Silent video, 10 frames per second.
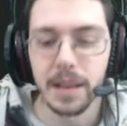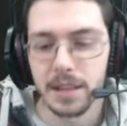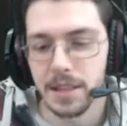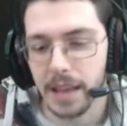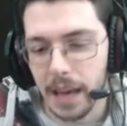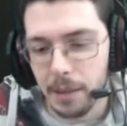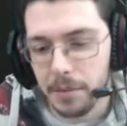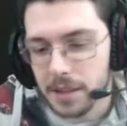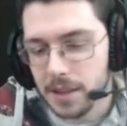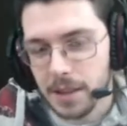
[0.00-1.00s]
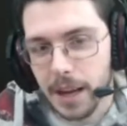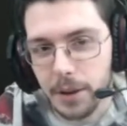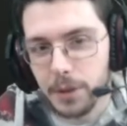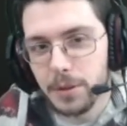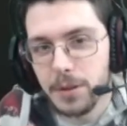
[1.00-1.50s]
the game doesn't allow
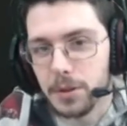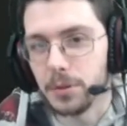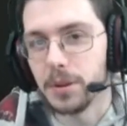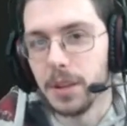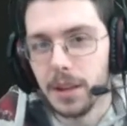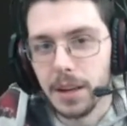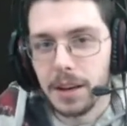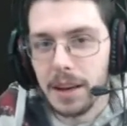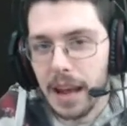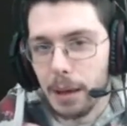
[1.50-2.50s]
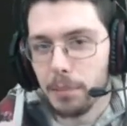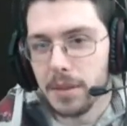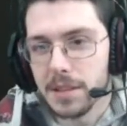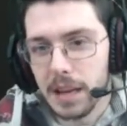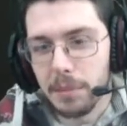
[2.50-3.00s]
you to name the
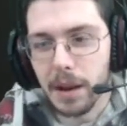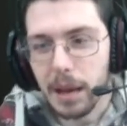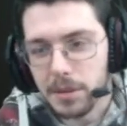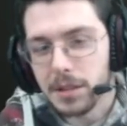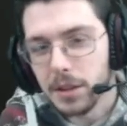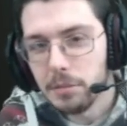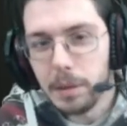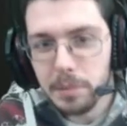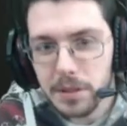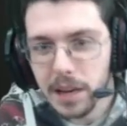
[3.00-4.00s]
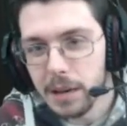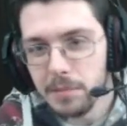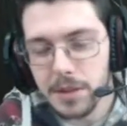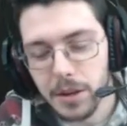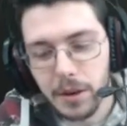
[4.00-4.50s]
same name as other people's
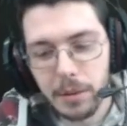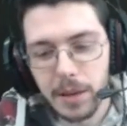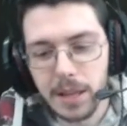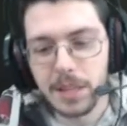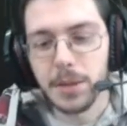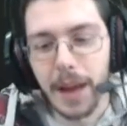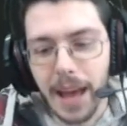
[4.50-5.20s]
names. You know what I mean? So I had